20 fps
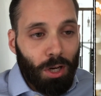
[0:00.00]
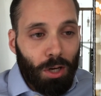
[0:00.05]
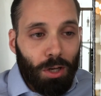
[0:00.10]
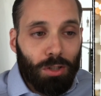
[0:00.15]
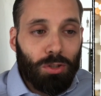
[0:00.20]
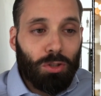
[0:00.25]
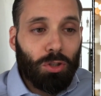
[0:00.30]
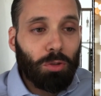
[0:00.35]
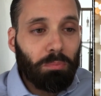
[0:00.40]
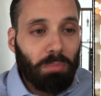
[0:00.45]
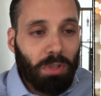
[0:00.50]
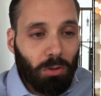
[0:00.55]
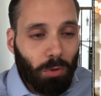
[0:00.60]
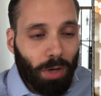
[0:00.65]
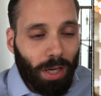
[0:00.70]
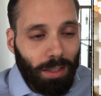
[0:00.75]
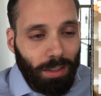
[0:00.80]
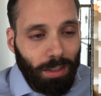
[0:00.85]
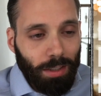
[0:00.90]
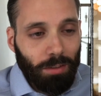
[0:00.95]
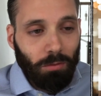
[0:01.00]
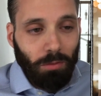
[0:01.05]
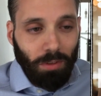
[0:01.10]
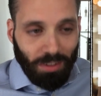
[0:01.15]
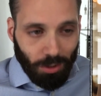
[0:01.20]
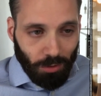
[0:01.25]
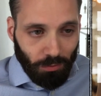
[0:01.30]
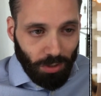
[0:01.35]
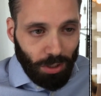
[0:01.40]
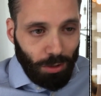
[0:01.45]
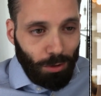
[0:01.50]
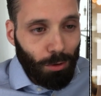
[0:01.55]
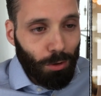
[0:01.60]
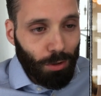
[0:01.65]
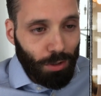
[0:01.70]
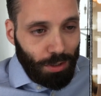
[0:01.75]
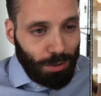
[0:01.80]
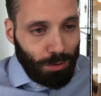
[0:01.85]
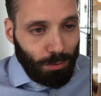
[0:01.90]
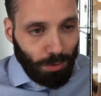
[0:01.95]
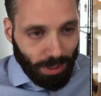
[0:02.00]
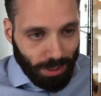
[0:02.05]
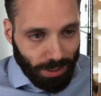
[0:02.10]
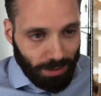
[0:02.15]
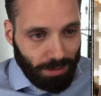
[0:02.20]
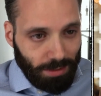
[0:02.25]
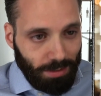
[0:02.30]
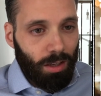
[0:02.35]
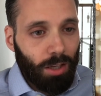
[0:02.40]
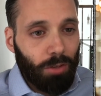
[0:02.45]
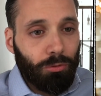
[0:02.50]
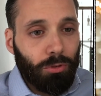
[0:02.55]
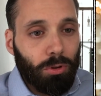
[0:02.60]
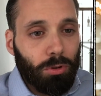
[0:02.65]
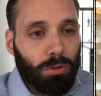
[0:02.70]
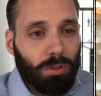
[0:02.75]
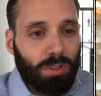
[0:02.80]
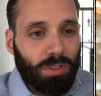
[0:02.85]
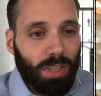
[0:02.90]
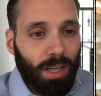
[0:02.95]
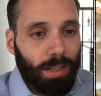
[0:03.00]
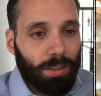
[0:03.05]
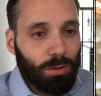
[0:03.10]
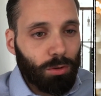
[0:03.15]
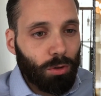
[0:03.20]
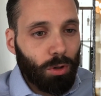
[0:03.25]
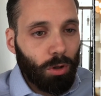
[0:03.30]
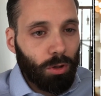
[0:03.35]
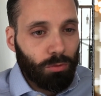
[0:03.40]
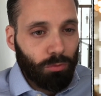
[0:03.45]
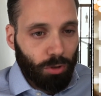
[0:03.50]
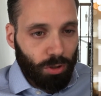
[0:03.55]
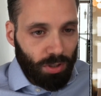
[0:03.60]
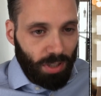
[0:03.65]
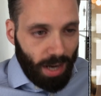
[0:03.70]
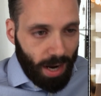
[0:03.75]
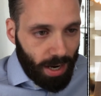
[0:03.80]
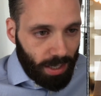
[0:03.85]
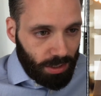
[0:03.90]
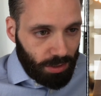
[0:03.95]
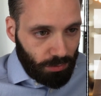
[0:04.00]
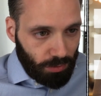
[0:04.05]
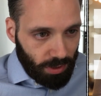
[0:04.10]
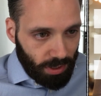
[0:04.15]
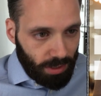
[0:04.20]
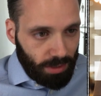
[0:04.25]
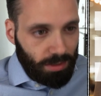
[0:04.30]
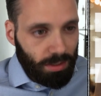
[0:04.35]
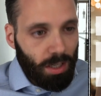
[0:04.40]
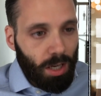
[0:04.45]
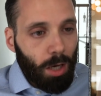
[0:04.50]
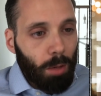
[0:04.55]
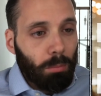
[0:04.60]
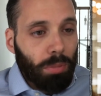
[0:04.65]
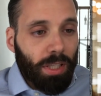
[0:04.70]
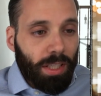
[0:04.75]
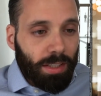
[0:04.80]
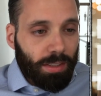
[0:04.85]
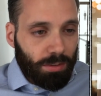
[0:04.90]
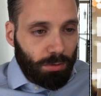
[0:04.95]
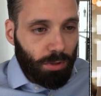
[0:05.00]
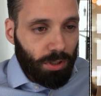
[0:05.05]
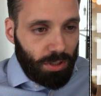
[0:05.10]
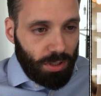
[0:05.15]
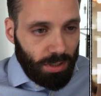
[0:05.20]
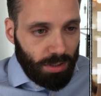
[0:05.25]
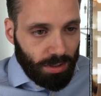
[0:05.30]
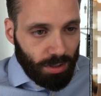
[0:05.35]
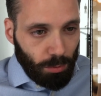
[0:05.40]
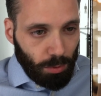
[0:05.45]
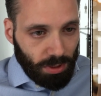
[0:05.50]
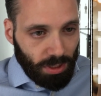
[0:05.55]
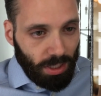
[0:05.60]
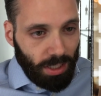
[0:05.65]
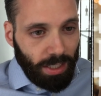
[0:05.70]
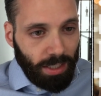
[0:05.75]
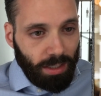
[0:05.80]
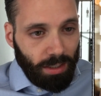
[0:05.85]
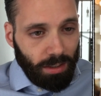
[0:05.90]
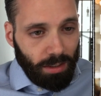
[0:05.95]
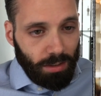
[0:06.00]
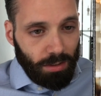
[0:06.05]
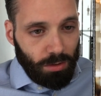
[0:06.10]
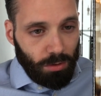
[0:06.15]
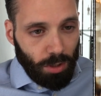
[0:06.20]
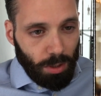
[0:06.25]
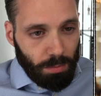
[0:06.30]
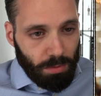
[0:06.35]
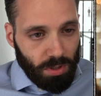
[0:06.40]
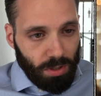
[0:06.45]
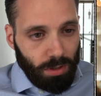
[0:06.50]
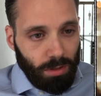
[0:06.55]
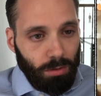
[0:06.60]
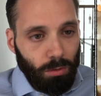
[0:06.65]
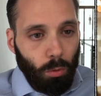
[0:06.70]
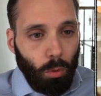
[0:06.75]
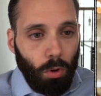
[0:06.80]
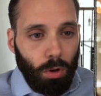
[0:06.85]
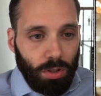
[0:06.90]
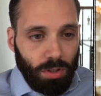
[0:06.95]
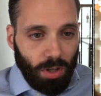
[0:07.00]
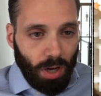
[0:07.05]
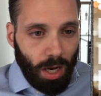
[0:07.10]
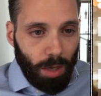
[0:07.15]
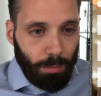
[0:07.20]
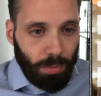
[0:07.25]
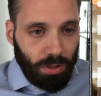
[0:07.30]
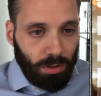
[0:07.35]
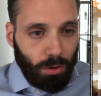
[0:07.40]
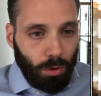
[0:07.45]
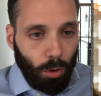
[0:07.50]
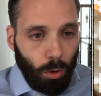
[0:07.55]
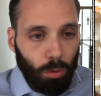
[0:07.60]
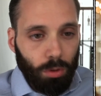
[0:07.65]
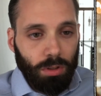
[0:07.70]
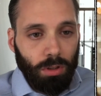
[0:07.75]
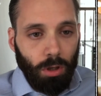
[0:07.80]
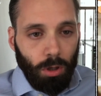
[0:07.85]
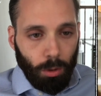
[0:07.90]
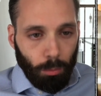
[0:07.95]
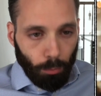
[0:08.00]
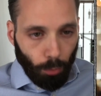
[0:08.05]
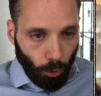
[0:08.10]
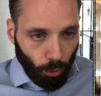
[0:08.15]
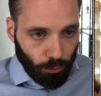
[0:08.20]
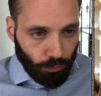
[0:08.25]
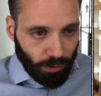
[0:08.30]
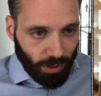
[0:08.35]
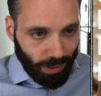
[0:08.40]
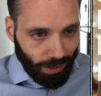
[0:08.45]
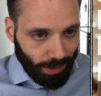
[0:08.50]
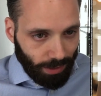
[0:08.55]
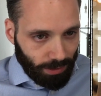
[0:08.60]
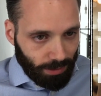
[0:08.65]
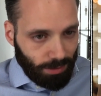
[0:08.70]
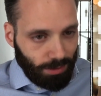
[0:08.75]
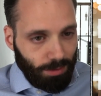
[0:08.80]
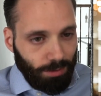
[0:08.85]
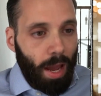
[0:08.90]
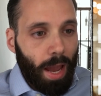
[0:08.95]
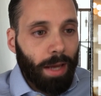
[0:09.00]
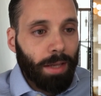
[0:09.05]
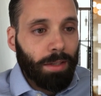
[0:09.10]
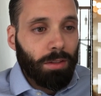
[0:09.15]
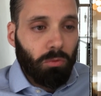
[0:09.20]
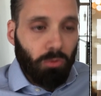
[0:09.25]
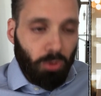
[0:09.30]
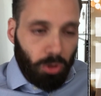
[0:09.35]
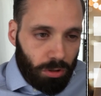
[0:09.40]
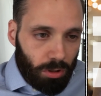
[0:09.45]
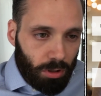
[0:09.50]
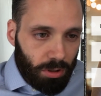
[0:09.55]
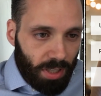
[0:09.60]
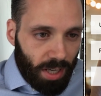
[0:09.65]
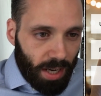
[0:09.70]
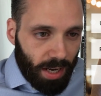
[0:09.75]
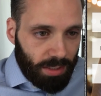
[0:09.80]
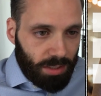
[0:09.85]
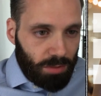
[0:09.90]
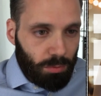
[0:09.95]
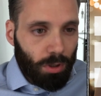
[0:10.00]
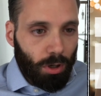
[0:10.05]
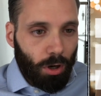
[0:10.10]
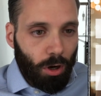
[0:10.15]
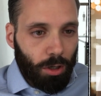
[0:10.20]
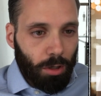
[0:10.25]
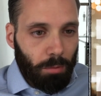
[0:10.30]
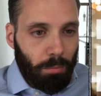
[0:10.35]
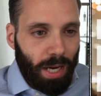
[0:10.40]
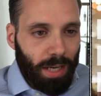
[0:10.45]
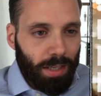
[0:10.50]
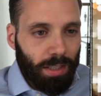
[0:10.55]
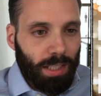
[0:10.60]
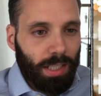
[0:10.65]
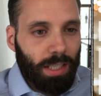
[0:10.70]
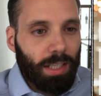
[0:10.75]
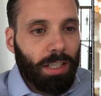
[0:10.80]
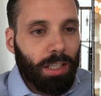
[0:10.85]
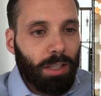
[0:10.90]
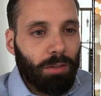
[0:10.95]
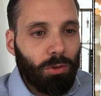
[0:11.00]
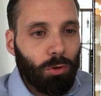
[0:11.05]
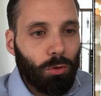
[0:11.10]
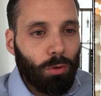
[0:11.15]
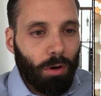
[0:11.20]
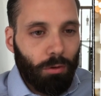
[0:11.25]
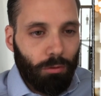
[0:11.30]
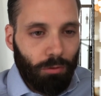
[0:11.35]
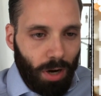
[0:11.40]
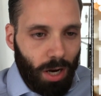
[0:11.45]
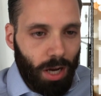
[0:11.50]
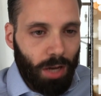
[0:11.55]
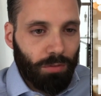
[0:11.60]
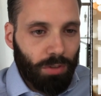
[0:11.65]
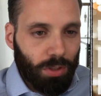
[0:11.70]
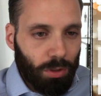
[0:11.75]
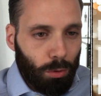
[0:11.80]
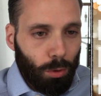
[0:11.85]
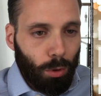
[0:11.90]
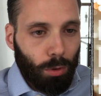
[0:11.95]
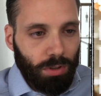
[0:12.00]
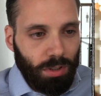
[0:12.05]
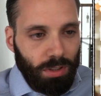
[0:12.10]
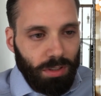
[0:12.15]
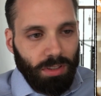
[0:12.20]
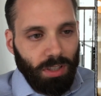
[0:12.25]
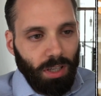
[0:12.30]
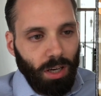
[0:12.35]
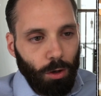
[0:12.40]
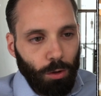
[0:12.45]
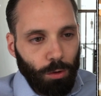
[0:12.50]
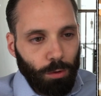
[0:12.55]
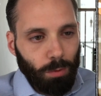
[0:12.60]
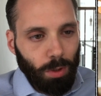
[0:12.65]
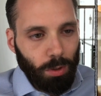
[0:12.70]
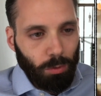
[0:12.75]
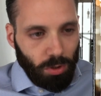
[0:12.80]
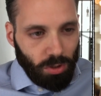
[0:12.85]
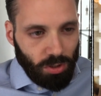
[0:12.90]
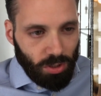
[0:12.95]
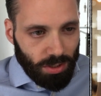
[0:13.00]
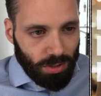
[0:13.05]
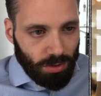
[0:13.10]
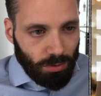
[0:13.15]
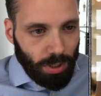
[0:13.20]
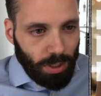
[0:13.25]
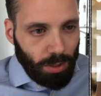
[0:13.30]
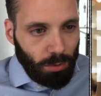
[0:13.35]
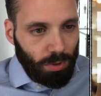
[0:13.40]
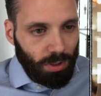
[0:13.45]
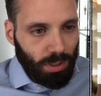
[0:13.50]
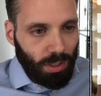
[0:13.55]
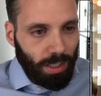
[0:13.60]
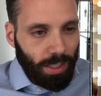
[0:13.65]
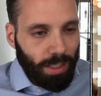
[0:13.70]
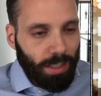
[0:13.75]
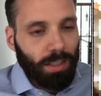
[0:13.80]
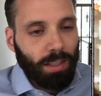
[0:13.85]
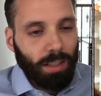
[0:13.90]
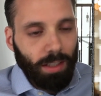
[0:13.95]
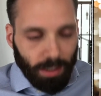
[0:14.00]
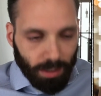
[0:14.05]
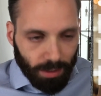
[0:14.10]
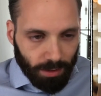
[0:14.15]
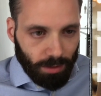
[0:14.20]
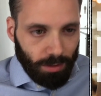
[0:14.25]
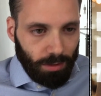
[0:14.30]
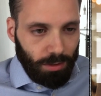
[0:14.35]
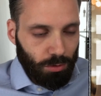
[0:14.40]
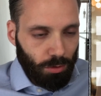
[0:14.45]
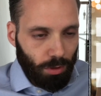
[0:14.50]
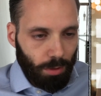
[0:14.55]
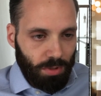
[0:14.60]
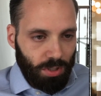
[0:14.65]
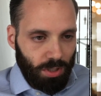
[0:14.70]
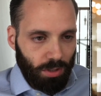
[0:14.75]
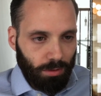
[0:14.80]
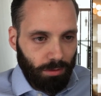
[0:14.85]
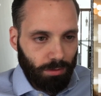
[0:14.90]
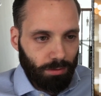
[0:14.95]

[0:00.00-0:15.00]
Should be ready when the video is released. If you decide to go for Taxfix, please register with the link in the description or type in code PERFINEX. And Wundertax will automatically give you a €5 discount when registering with the link in the description.